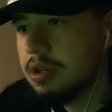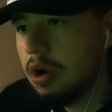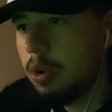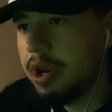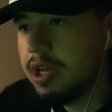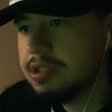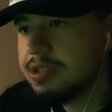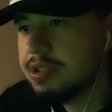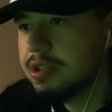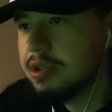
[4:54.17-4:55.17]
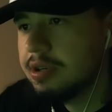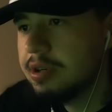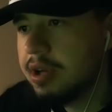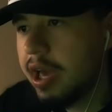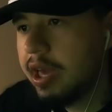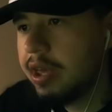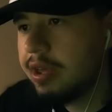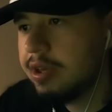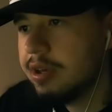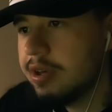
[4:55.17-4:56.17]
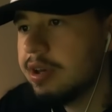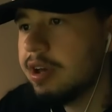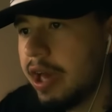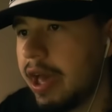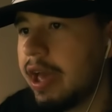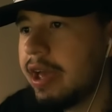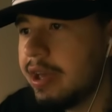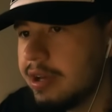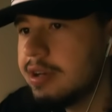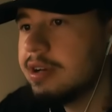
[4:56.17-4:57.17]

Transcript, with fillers: Oh, it is. Hey! Hey!